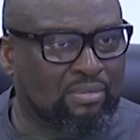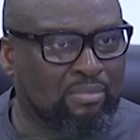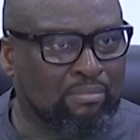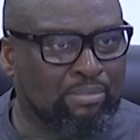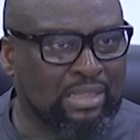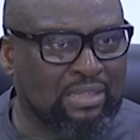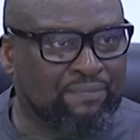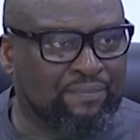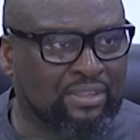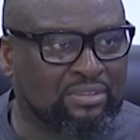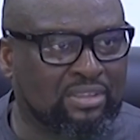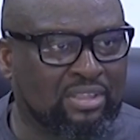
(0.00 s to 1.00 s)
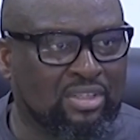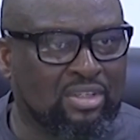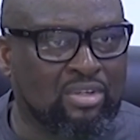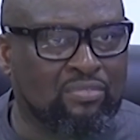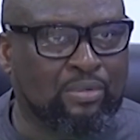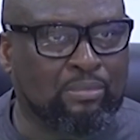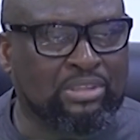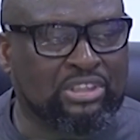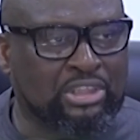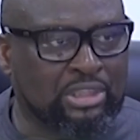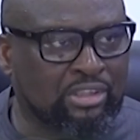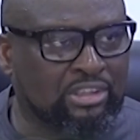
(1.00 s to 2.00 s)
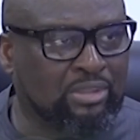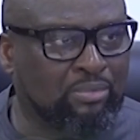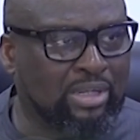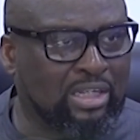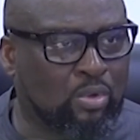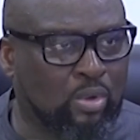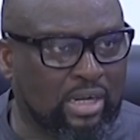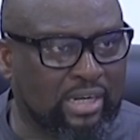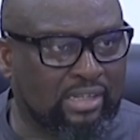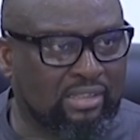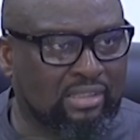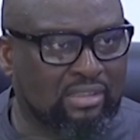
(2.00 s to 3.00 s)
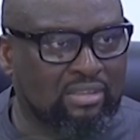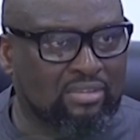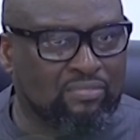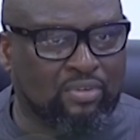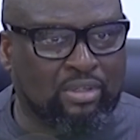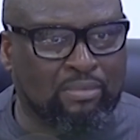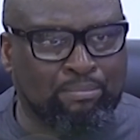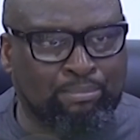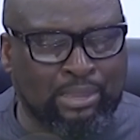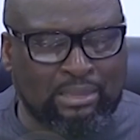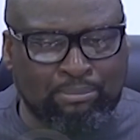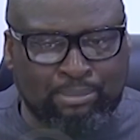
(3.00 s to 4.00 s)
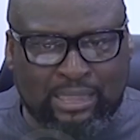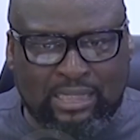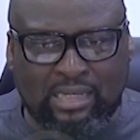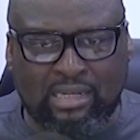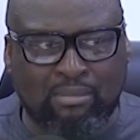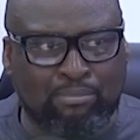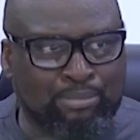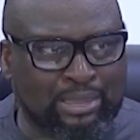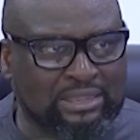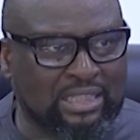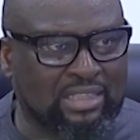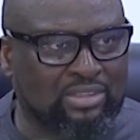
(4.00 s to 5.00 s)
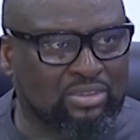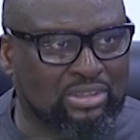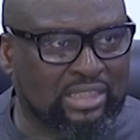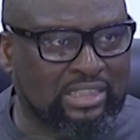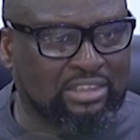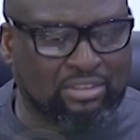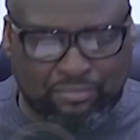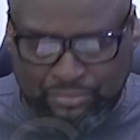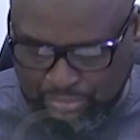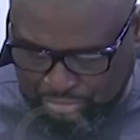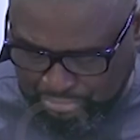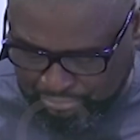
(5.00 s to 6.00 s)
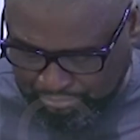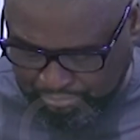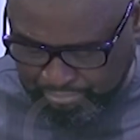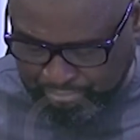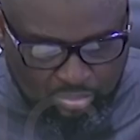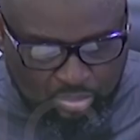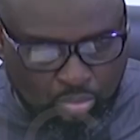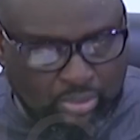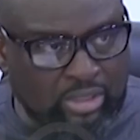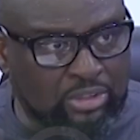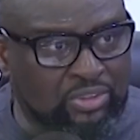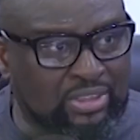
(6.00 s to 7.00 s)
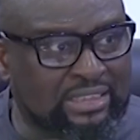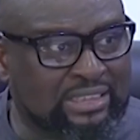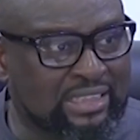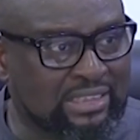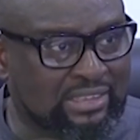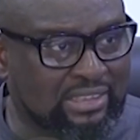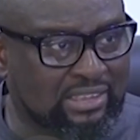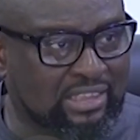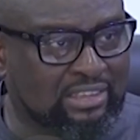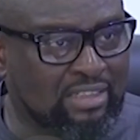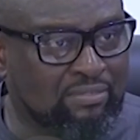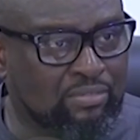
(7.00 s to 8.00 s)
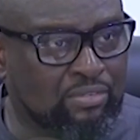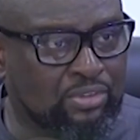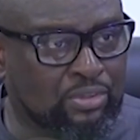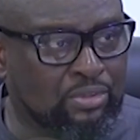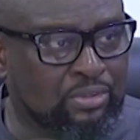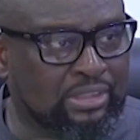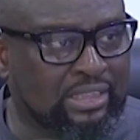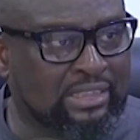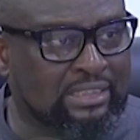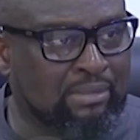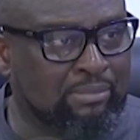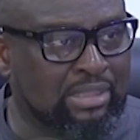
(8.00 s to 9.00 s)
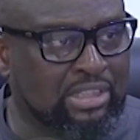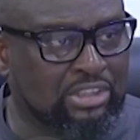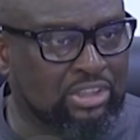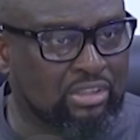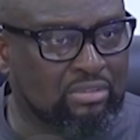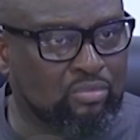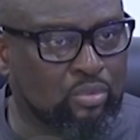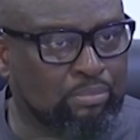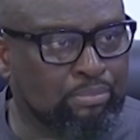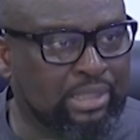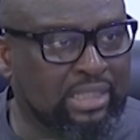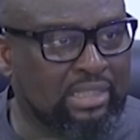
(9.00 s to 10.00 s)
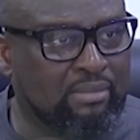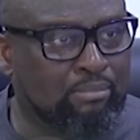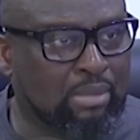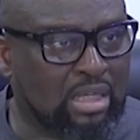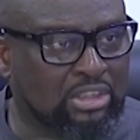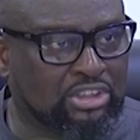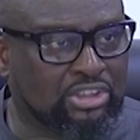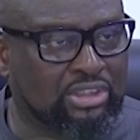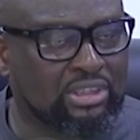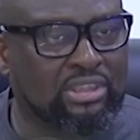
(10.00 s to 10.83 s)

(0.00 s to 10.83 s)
benefit from the skills that we acquire for a bigger and better society in future. We're also insisting that even though the examination will be in March